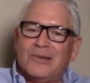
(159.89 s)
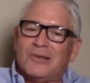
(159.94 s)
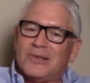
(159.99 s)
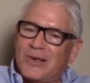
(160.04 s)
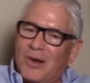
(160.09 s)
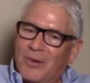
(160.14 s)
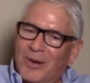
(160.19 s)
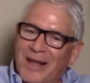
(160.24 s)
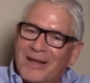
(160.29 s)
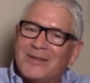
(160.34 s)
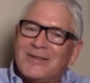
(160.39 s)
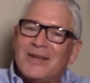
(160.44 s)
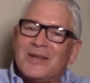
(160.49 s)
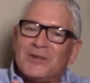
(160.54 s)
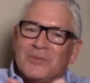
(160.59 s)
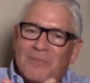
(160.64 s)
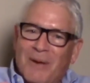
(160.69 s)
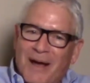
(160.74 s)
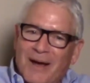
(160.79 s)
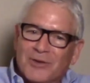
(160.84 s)
So let's,
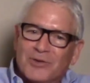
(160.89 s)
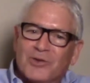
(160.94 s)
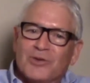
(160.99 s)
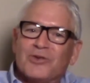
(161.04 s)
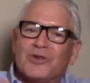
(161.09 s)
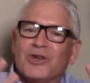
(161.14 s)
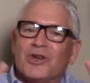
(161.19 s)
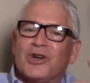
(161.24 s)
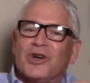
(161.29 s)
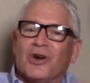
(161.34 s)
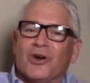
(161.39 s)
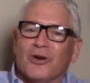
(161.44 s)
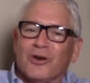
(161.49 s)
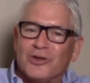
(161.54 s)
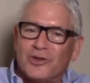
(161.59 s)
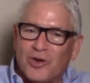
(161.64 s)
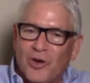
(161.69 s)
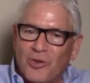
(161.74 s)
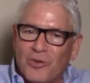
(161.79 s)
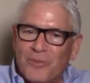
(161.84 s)
as pastors,
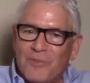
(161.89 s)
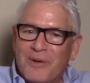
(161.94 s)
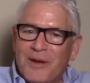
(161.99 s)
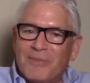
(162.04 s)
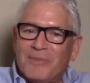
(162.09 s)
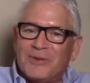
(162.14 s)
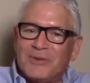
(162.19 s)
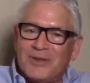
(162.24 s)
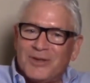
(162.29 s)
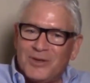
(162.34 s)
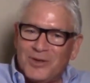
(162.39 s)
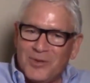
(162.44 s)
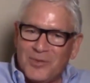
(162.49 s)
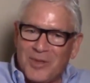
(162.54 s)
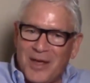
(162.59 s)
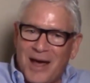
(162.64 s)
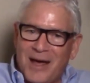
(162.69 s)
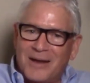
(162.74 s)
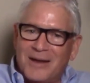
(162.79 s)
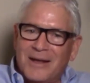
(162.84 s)
encourage older people to do
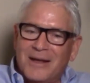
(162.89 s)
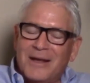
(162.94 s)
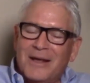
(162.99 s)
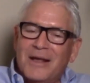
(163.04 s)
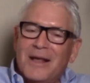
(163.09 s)
that.